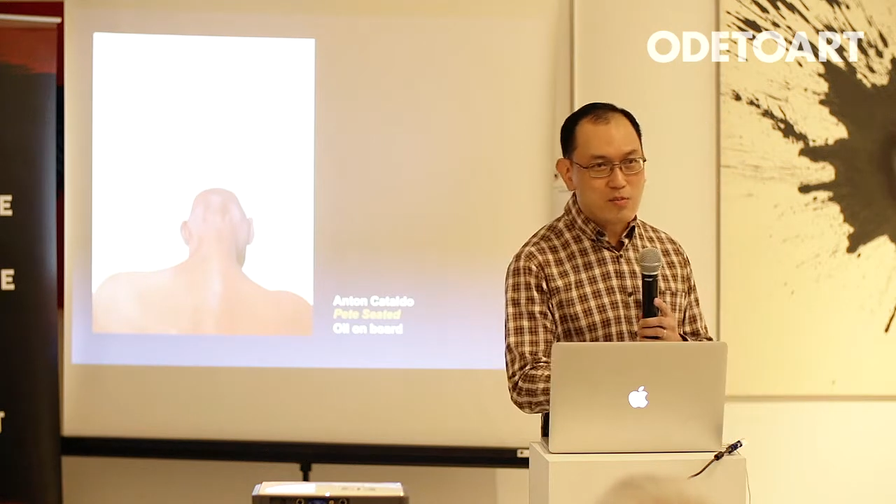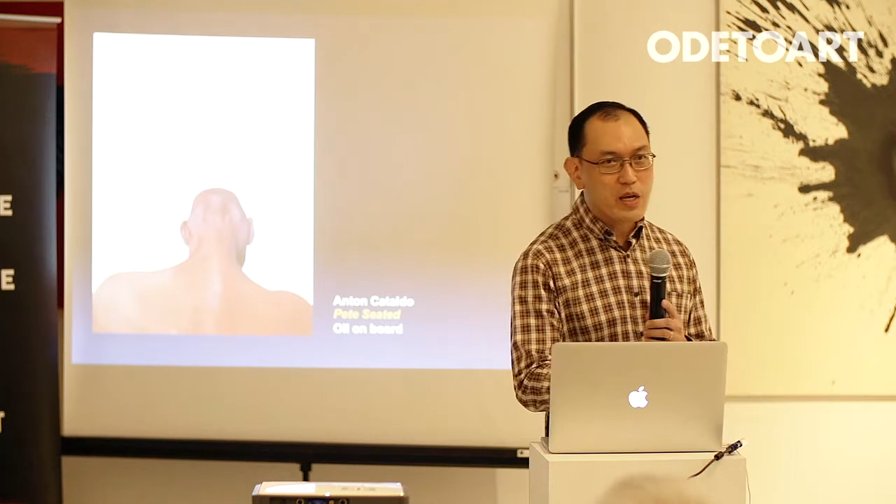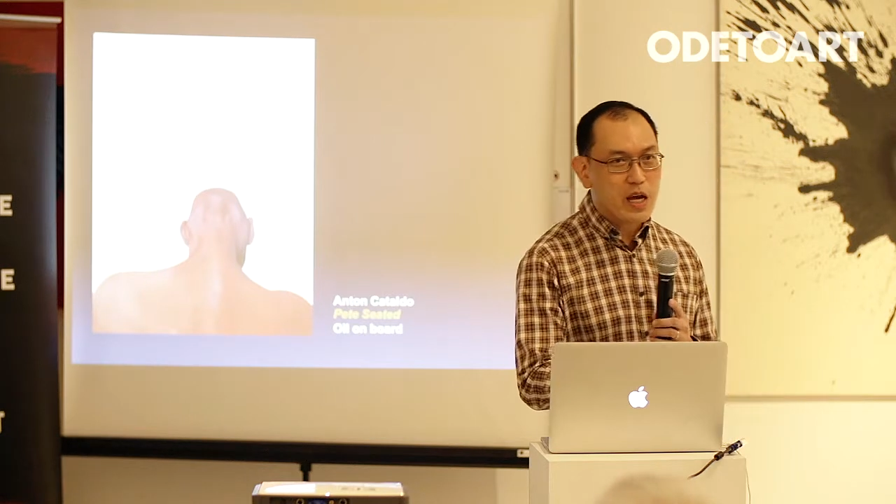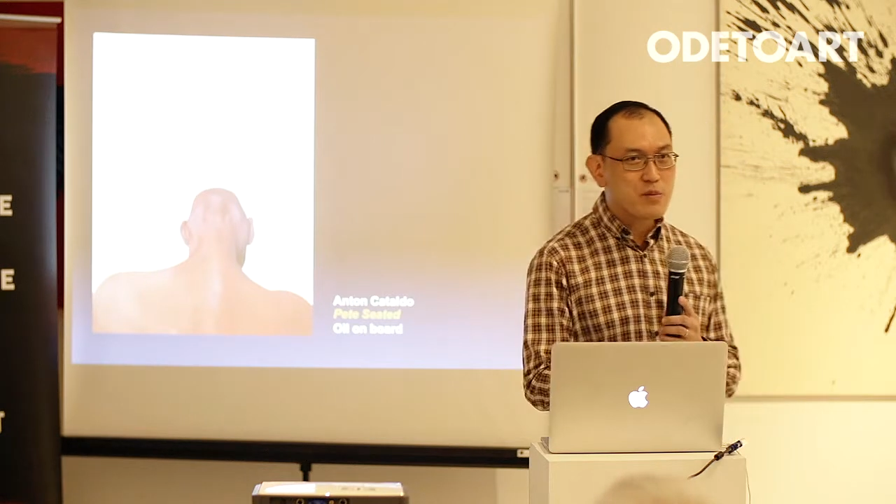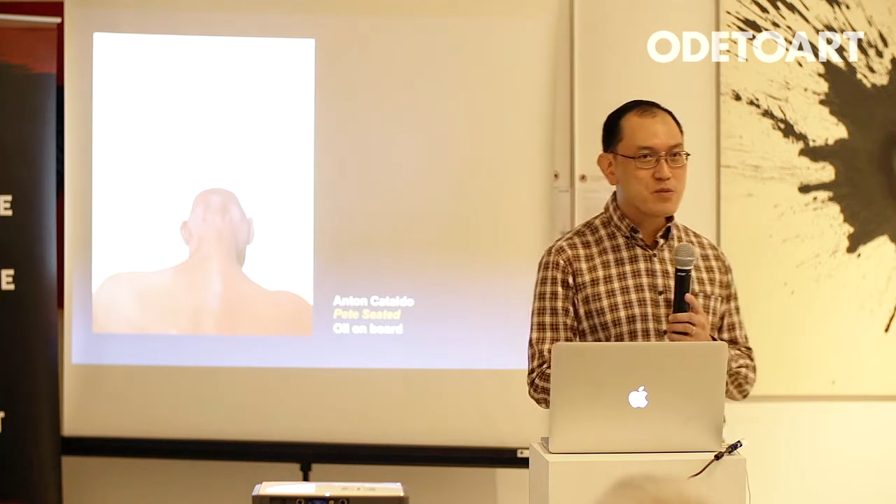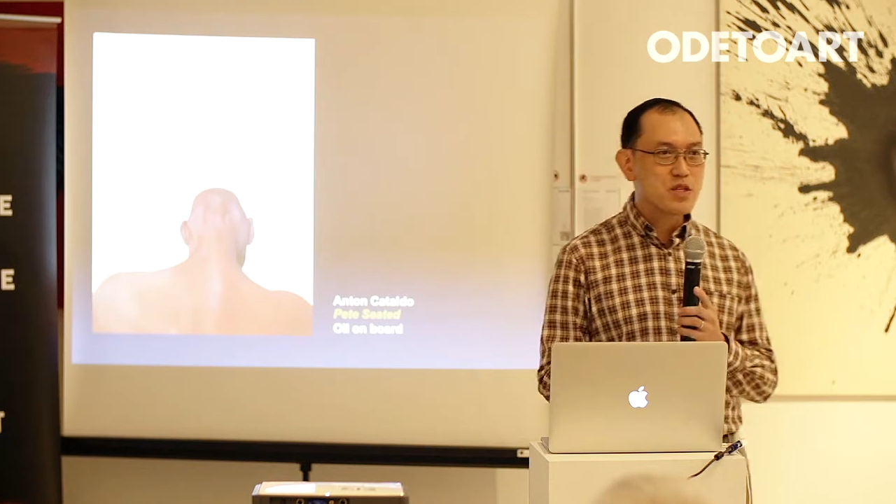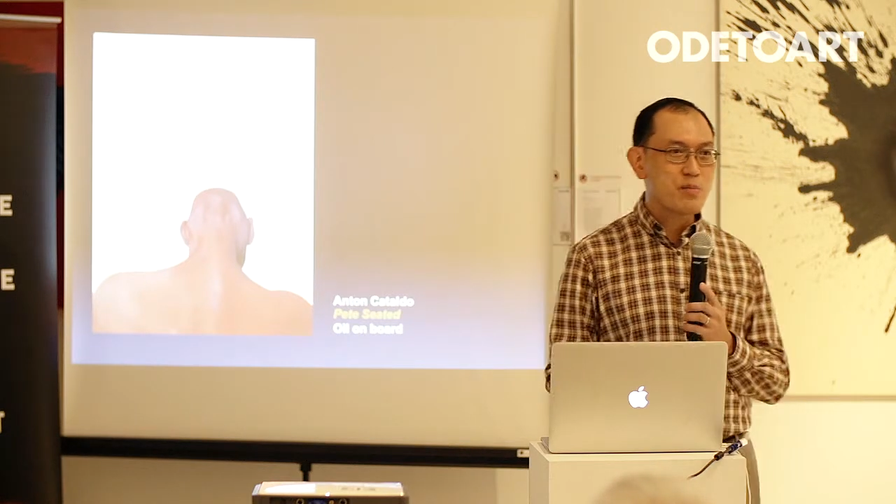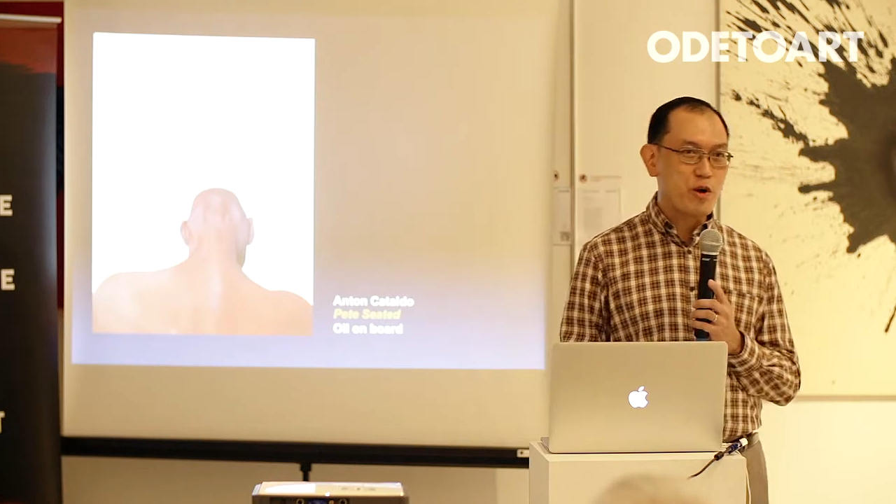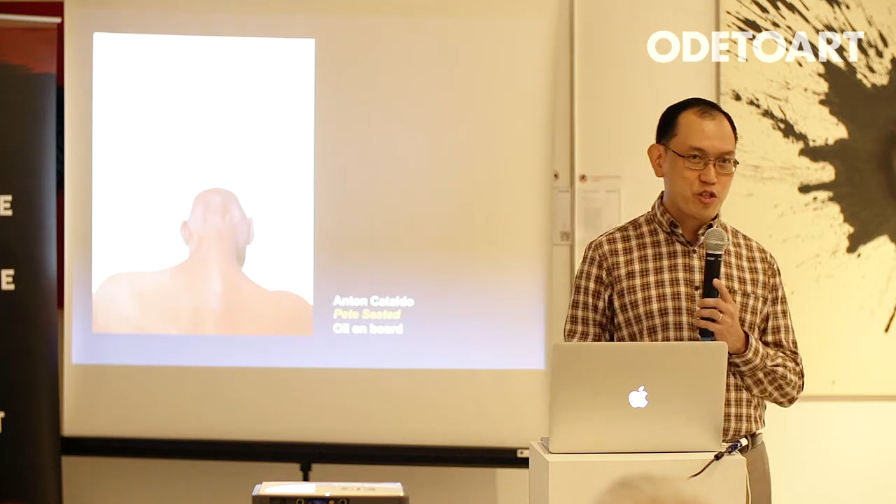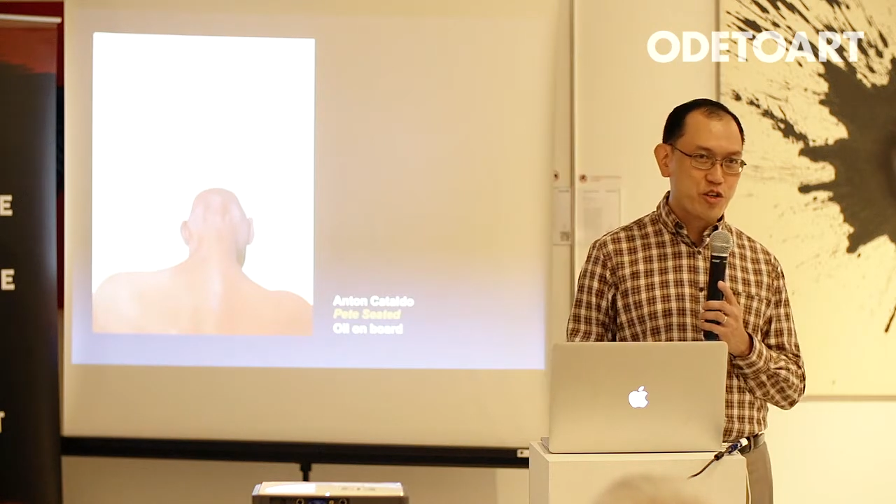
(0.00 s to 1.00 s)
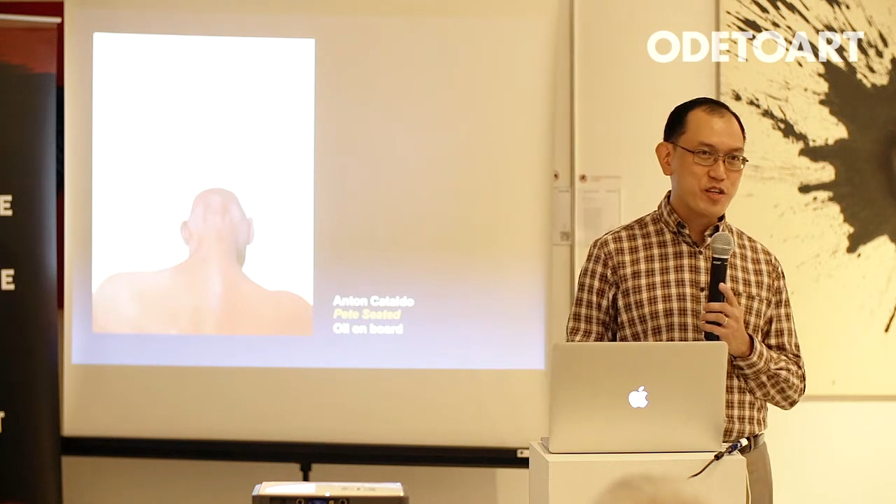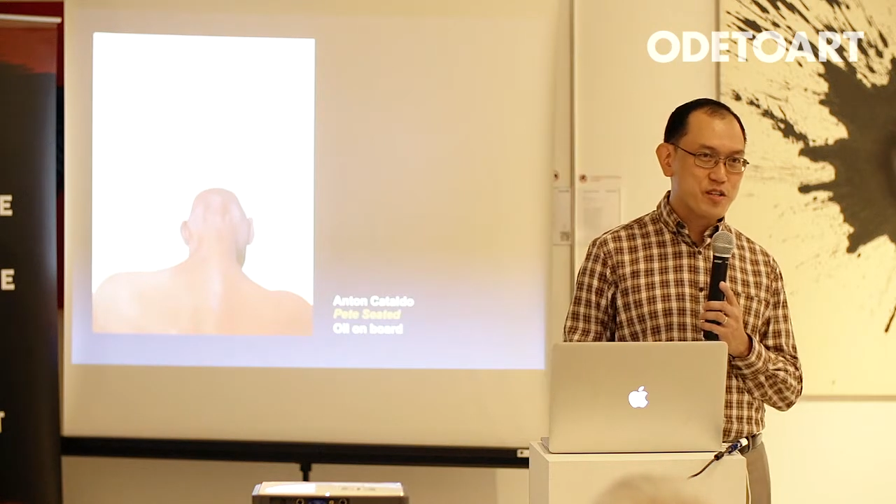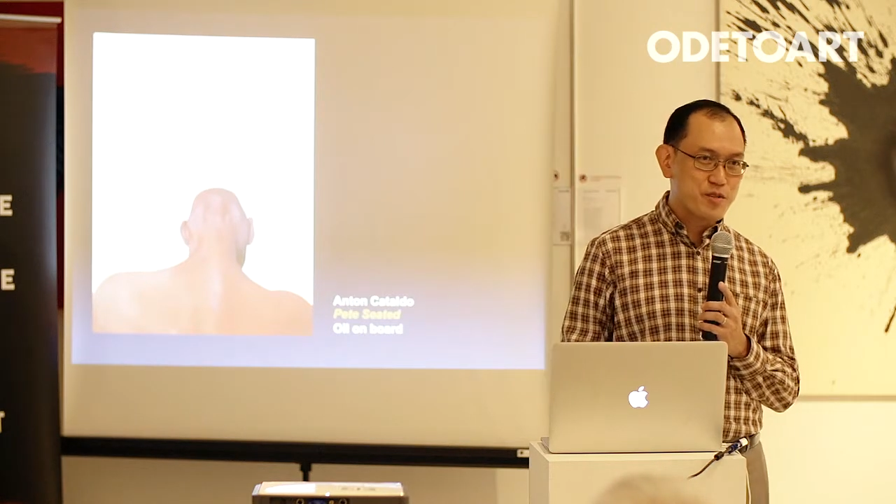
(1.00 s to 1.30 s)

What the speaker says: becomes a portrait.